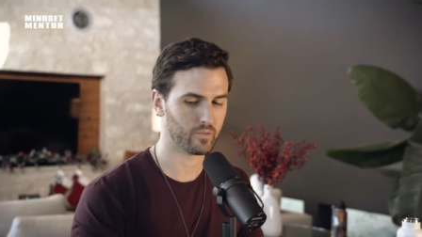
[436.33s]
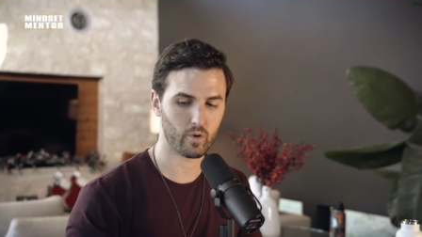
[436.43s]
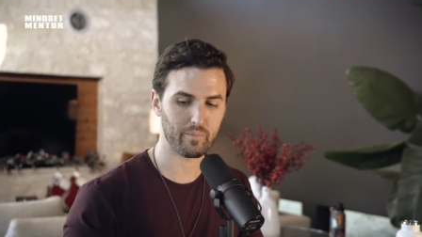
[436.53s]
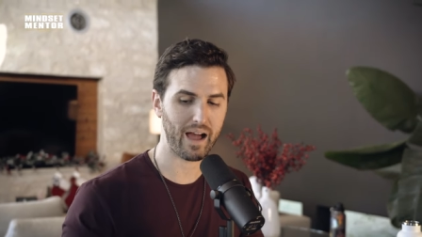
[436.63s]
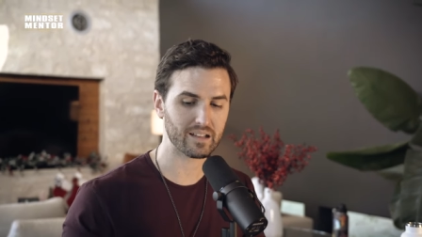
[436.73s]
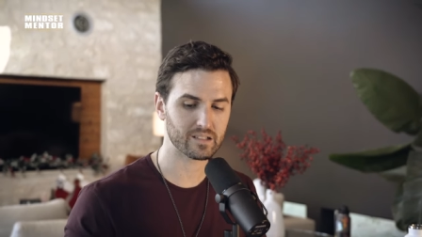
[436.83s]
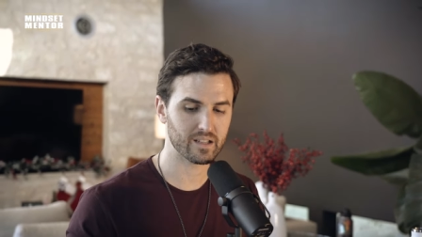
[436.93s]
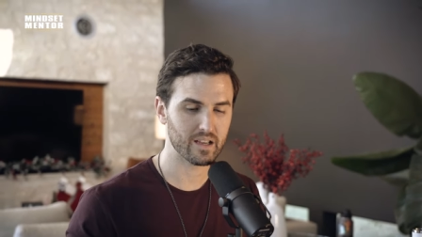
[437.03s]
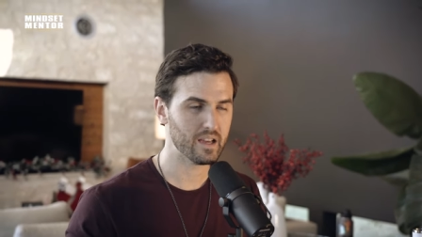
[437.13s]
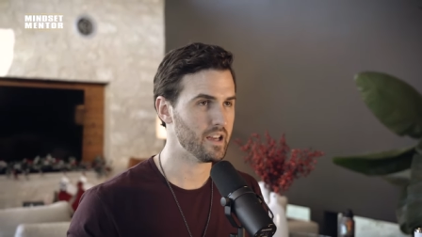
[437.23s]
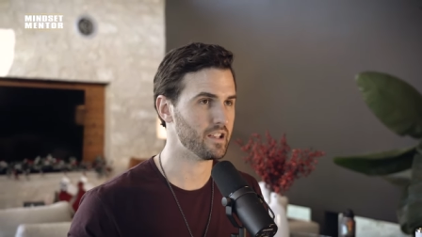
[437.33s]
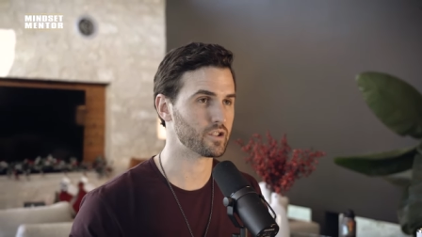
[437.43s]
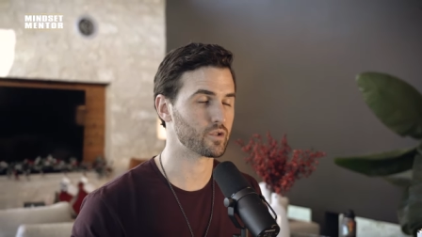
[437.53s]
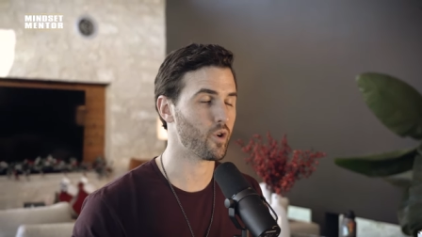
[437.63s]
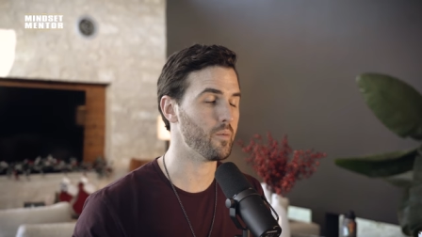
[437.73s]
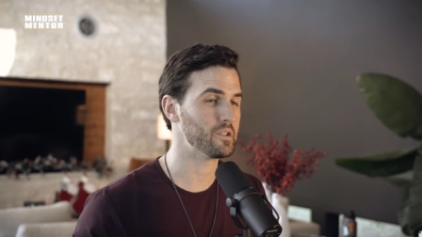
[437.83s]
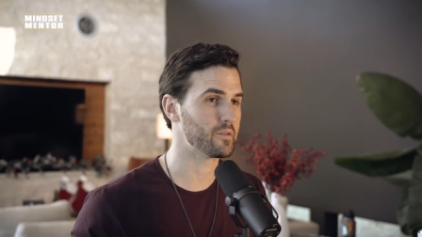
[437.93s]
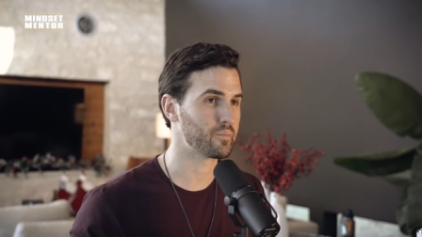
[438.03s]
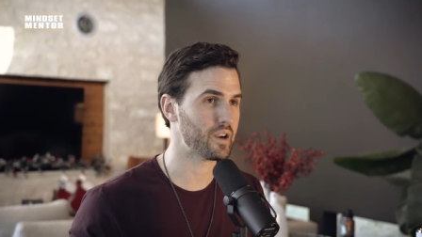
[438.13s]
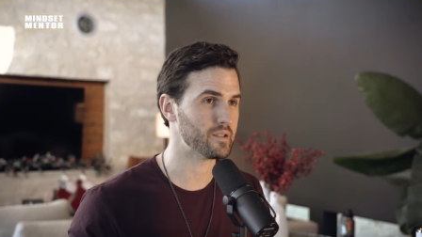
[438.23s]
Your past is just a whole
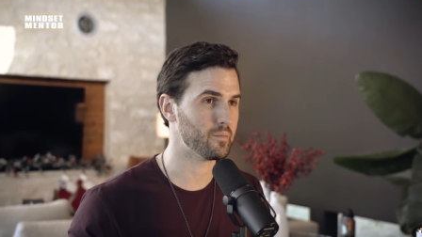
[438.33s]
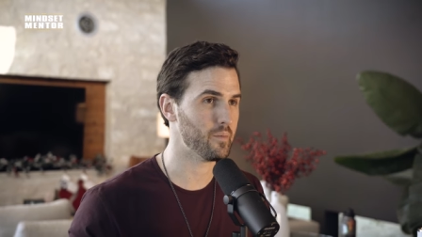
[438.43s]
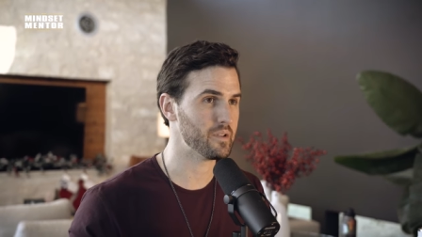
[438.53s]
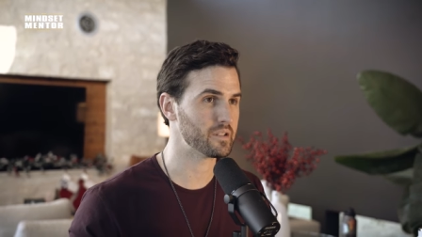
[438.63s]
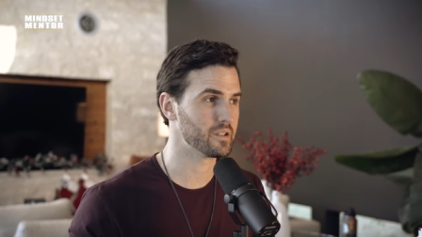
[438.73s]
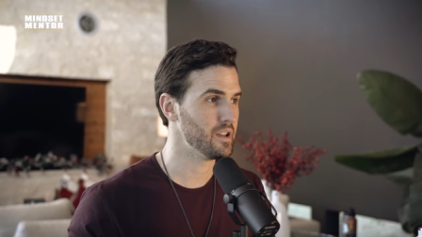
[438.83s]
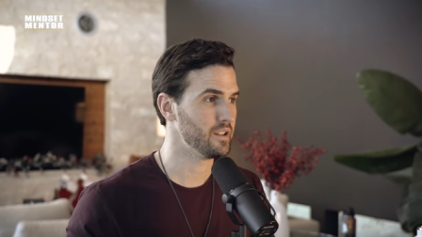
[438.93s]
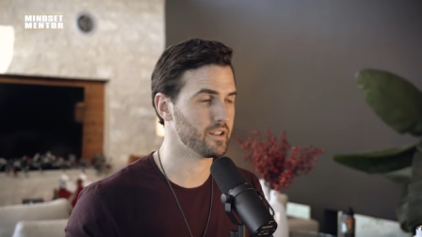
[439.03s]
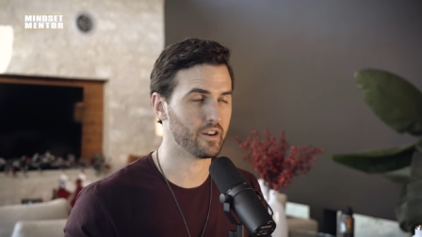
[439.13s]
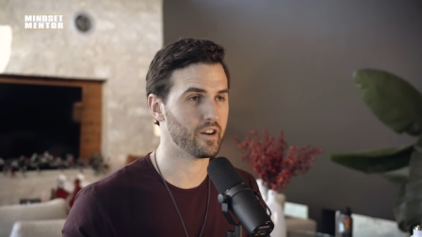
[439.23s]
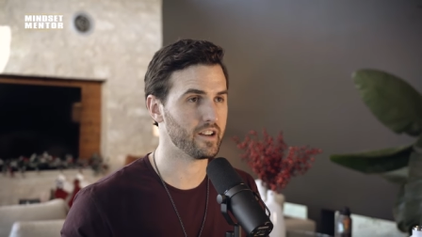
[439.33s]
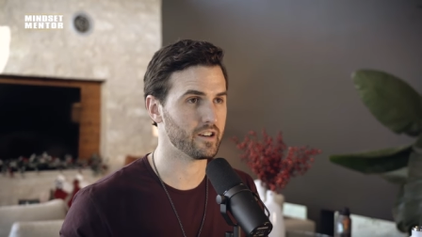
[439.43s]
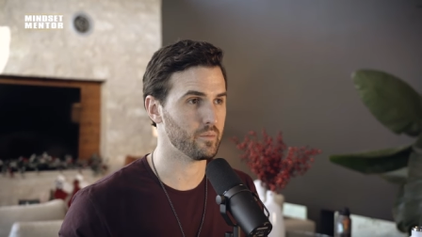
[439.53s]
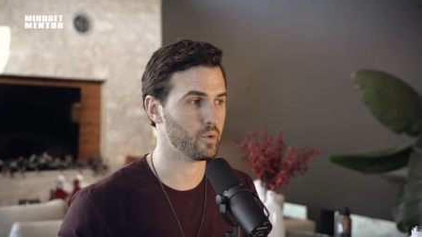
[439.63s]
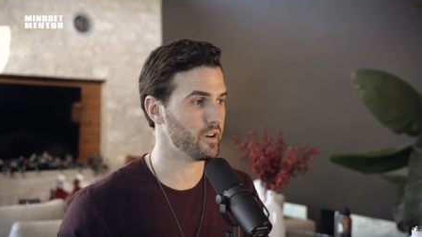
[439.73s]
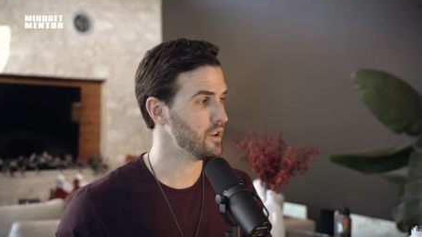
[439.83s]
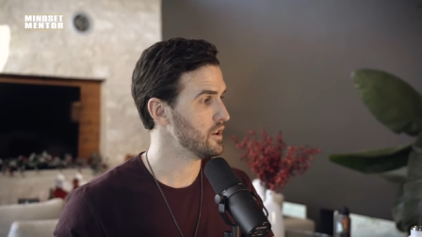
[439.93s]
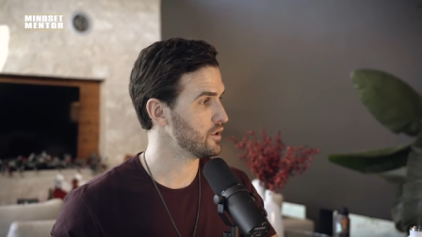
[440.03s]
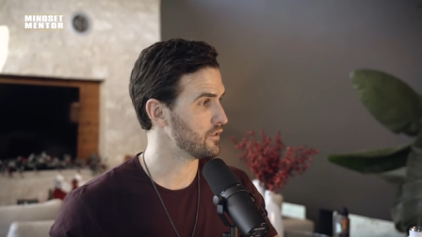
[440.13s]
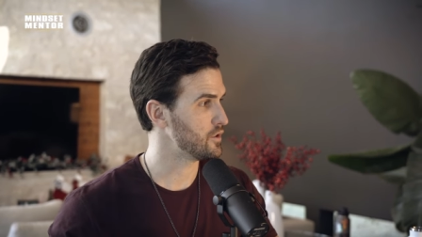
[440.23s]
bunch of present moments that aren't here anymore.
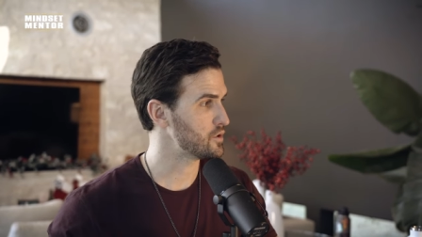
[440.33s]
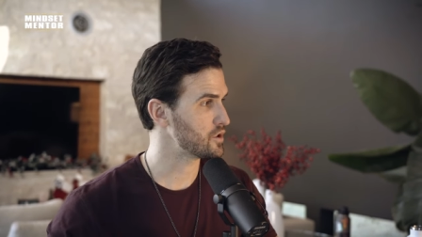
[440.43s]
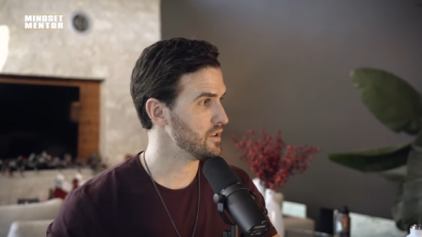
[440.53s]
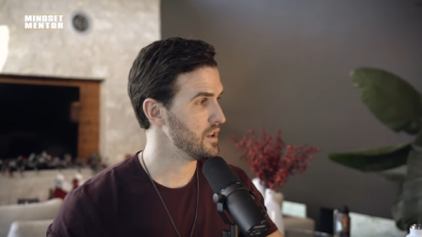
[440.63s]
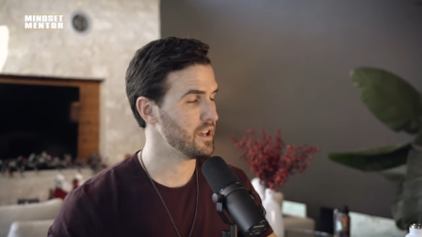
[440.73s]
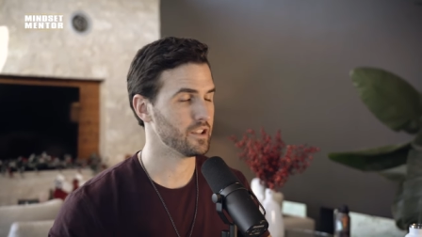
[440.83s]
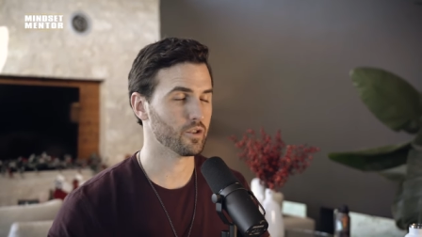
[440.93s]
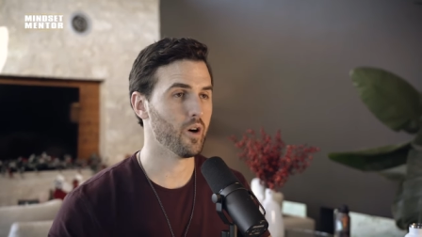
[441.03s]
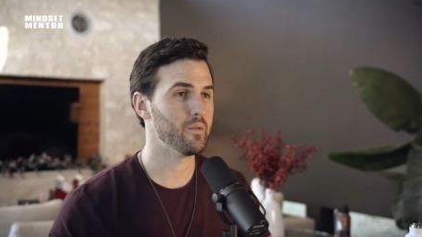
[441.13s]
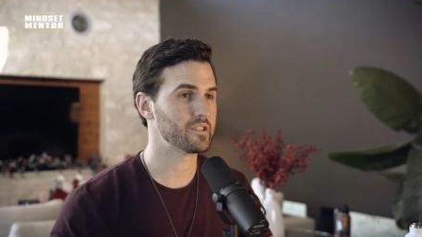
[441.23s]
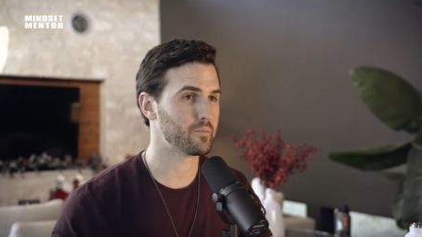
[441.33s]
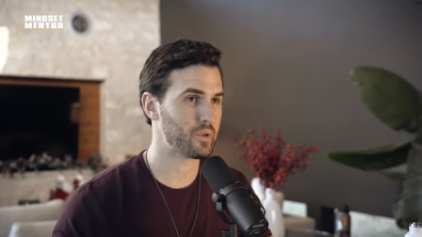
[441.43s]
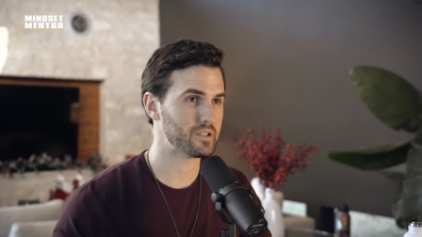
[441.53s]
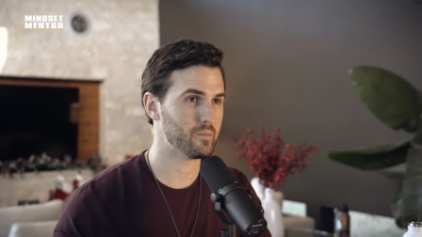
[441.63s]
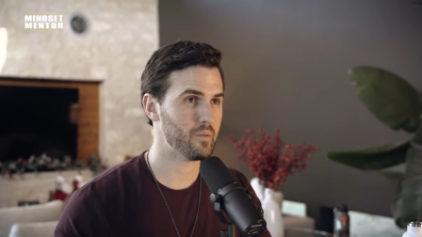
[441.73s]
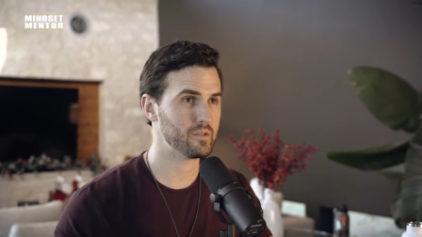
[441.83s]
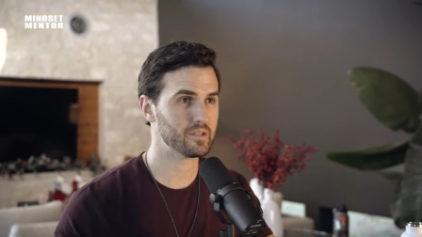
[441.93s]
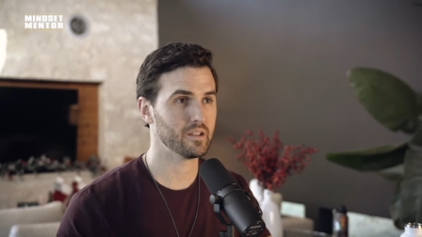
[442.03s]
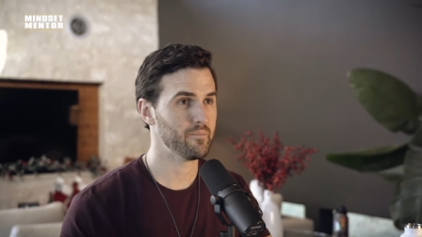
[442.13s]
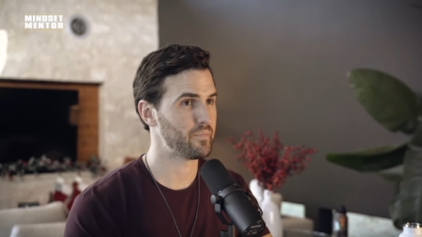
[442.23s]
Your future is a whole bunch of present
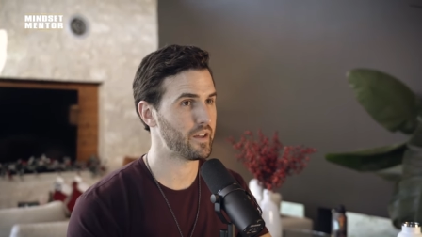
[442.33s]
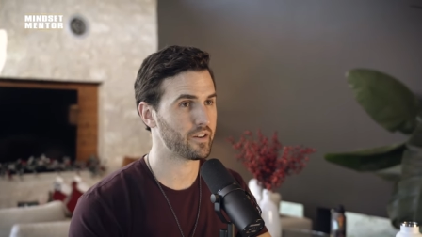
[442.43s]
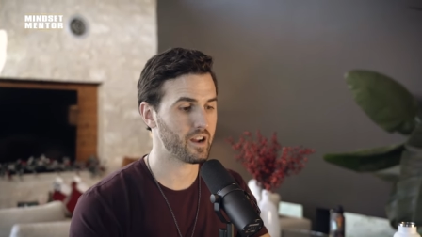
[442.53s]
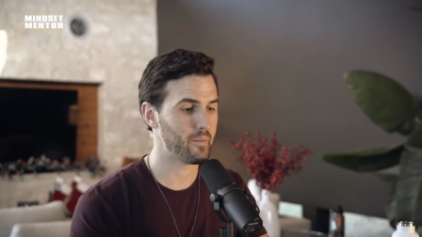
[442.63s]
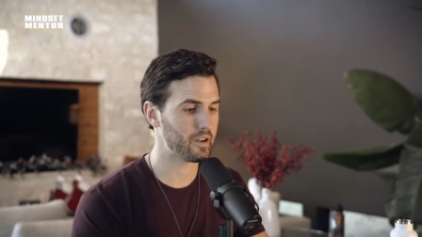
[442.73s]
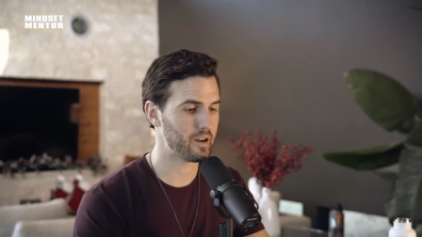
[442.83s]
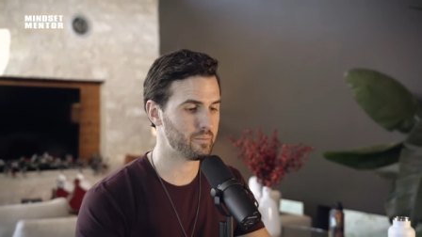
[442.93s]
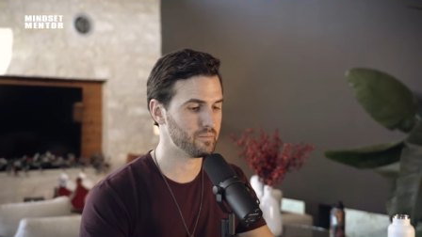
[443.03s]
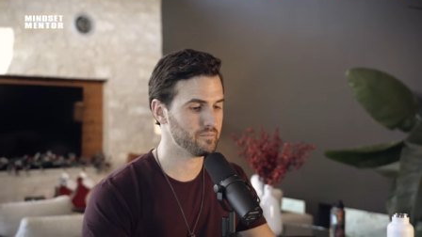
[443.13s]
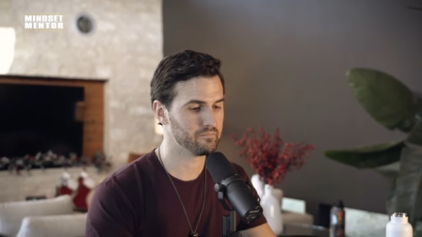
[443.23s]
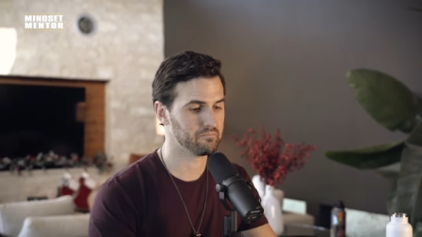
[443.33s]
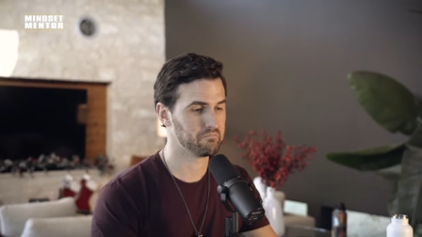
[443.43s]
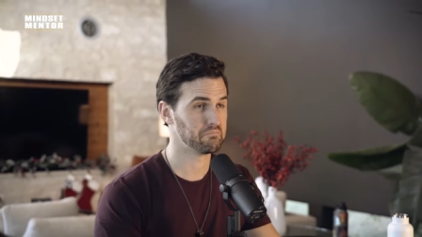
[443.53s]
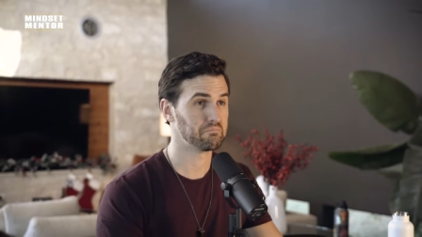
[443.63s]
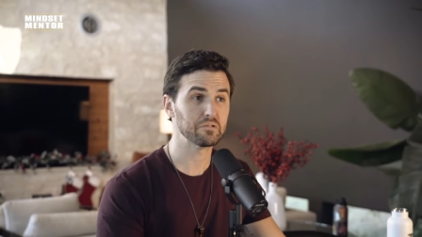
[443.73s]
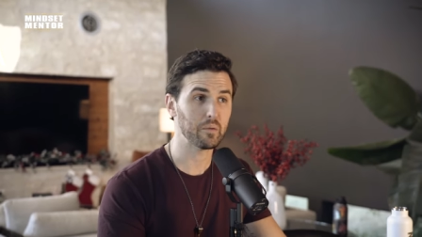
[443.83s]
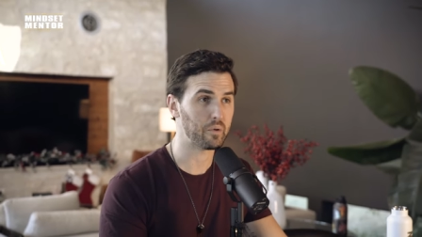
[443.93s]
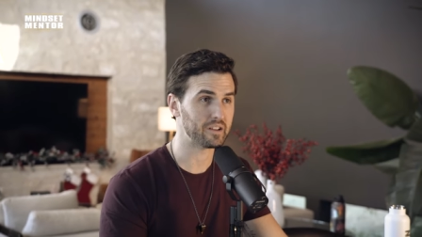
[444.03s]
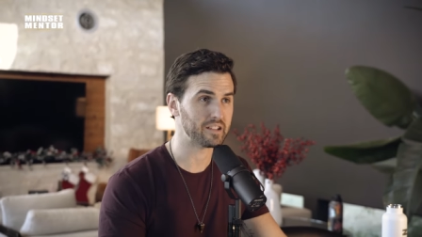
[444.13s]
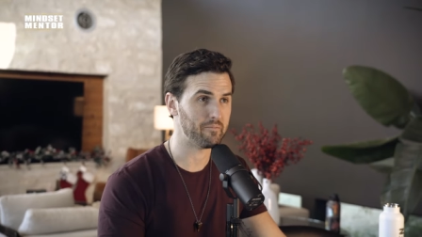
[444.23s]
moments that are coming up some
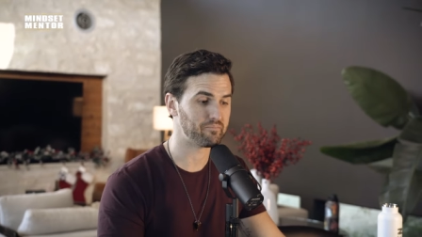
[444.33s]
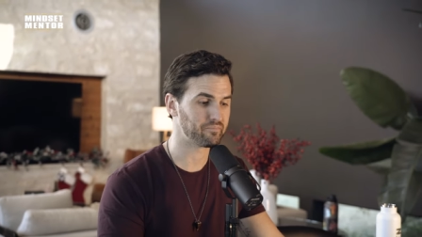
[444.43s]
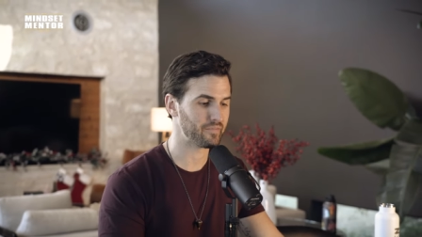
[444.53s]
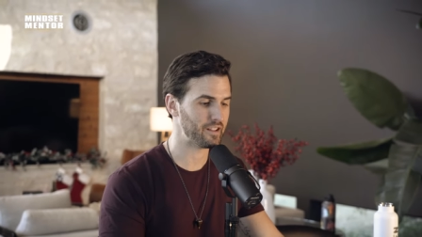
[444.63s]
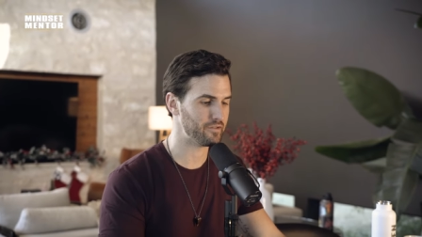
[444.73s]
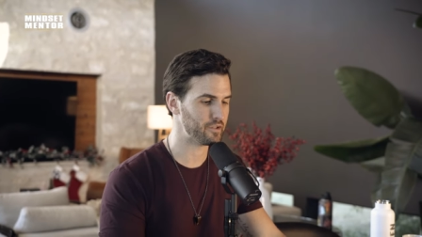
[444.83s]
point in time in the